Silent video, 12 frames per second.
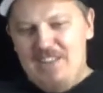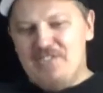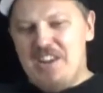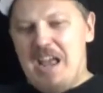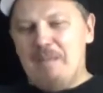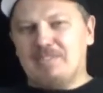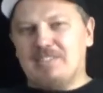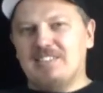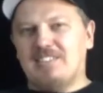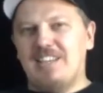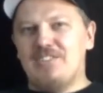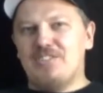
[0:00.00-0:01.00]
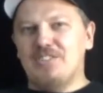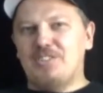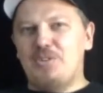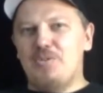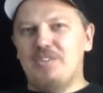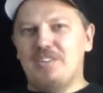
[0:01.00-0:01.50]
jams and sessions
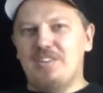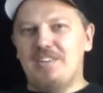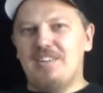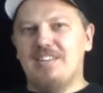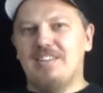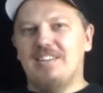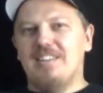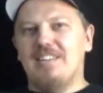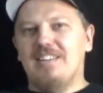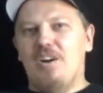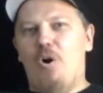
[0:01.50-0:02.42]
during the yeah.